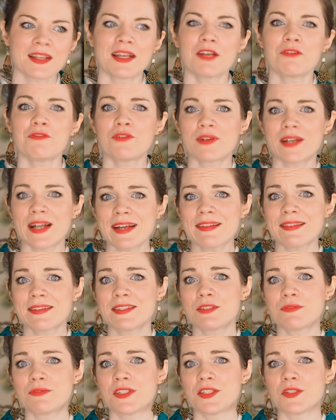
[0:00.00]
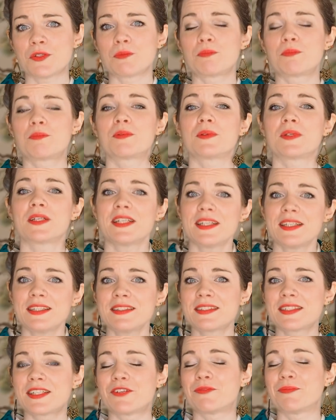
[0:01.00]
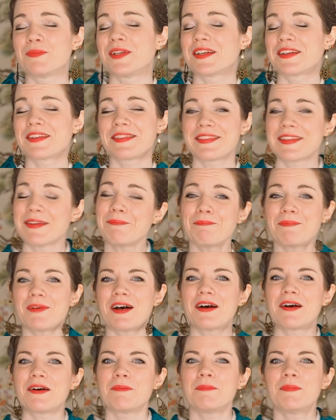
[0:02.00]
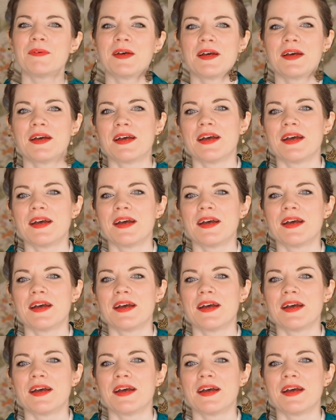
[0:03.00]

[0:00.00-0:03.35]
If you like this video, please give me a thumb up